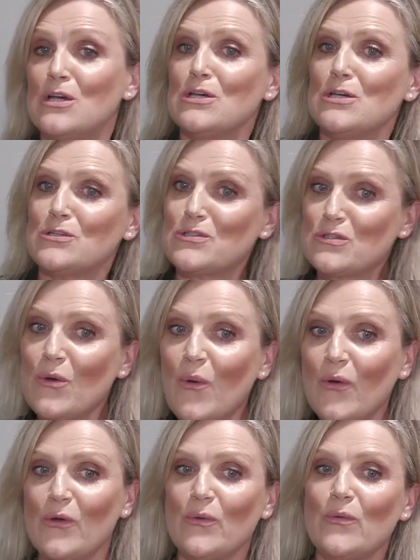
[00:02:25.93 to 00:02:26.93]

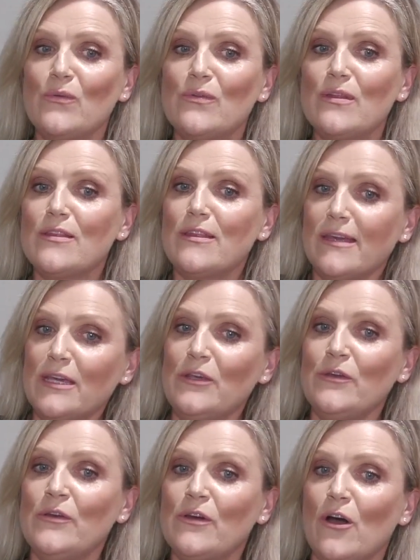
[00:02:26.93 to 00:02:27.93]
So thank
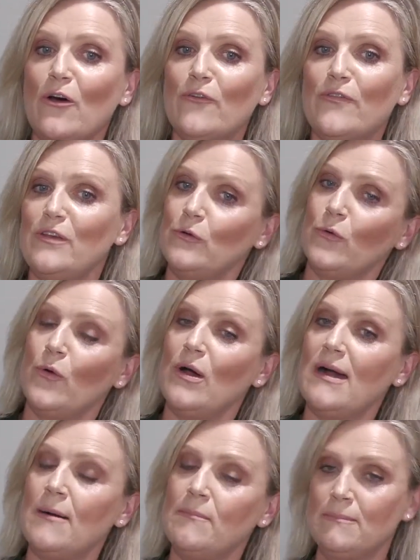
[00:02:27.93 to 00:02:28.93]
you, Nicole, for your
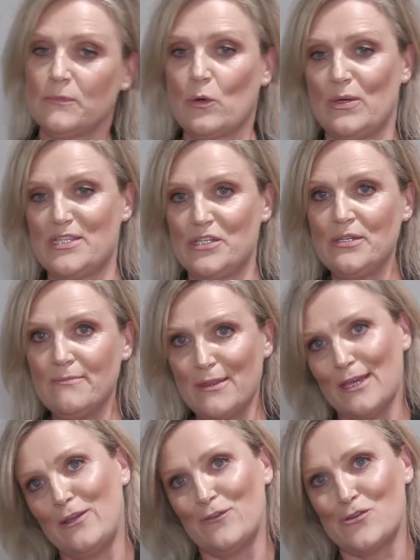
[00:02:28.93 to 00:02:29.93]
question.
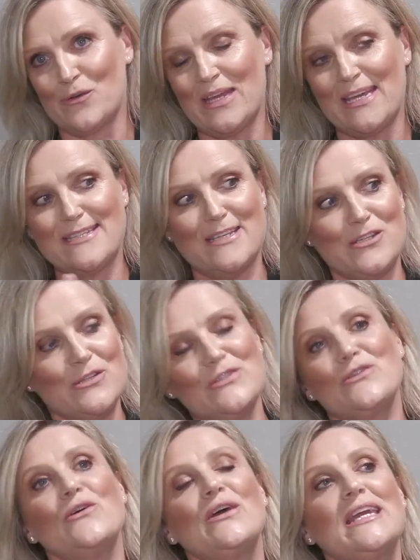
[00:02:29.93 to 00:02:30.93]
Thank you for joining our session.
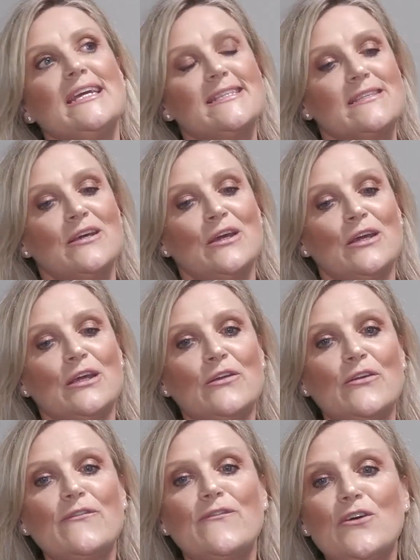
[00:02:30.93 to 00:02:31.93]
So I guess,
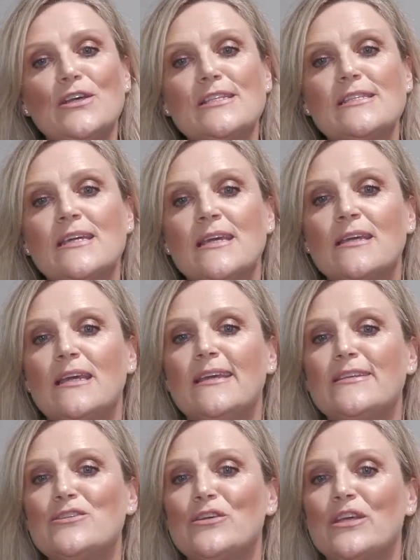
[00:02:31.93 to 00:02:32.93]
the first thing
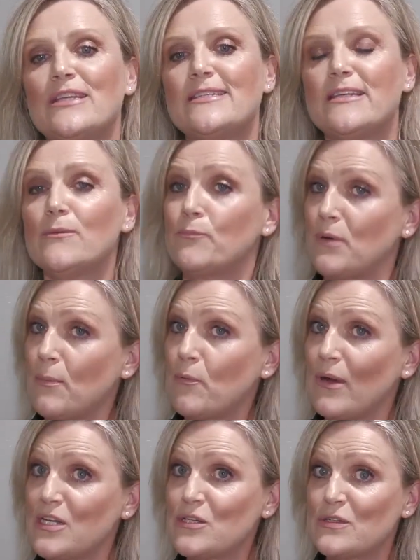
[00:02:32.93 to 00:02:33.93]
is to consider
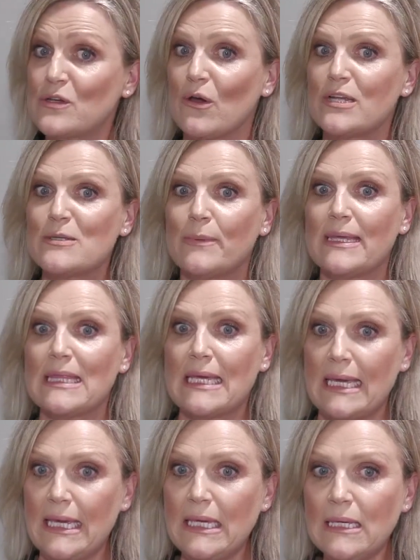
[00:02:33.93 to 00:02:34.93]
preparation is going to be the
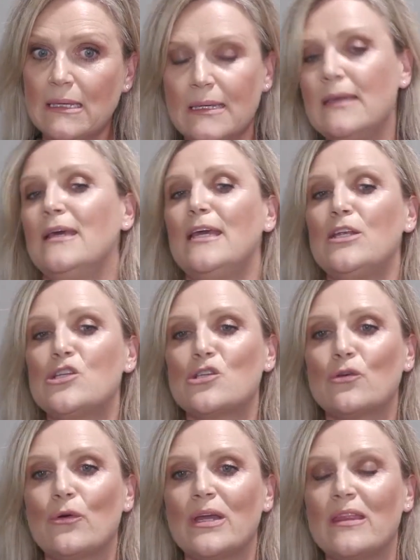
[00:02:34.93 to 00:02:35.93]
key,
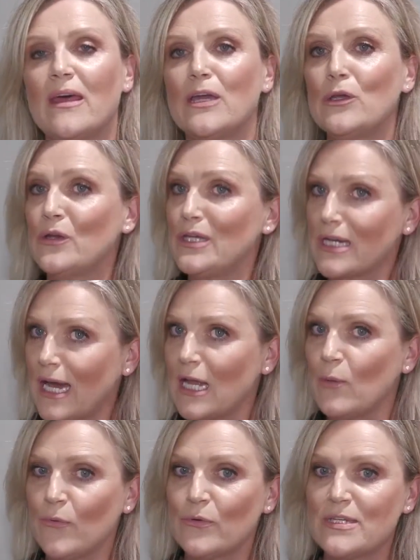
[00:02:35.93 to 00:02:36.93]
ensuring that, your
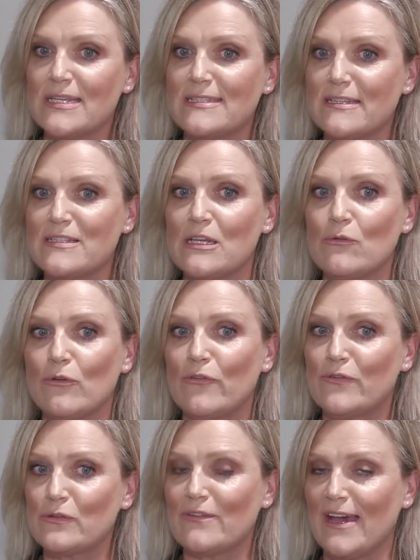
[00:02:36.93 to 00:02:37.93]
ColourBond existing
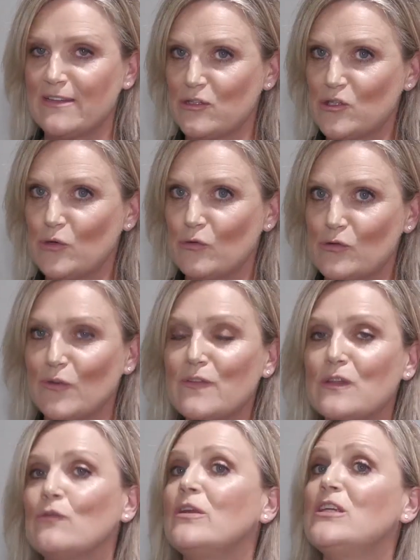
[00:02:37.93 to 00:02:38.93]
roof sort of hasn't chalked off.
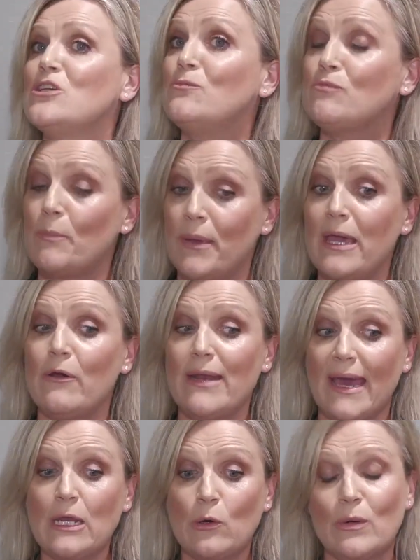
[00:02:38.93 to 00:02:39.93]
So you'll need to prepare it
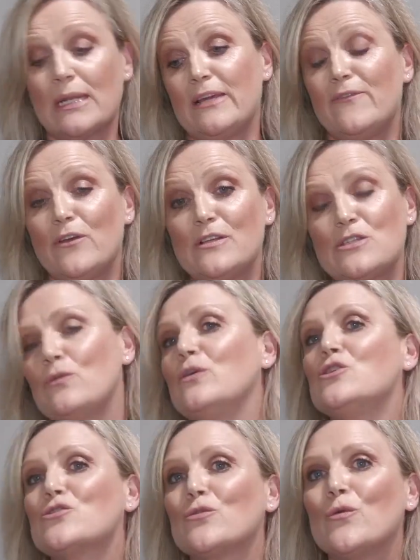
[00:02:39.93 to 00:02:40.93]
adequately first to
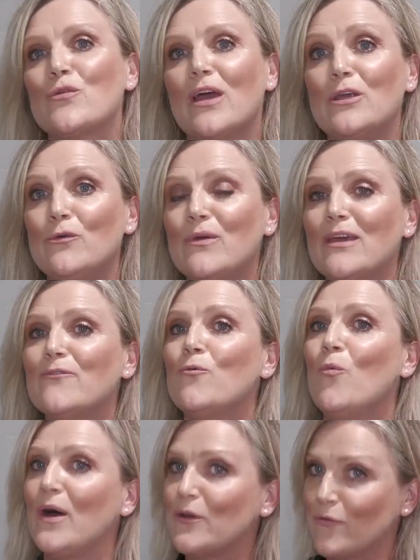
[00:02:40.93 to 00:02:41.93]
ensure that you'll get
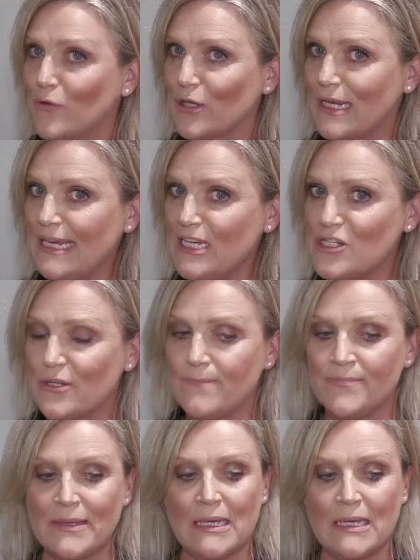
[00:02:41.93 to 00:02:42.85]
wonderful adhesion.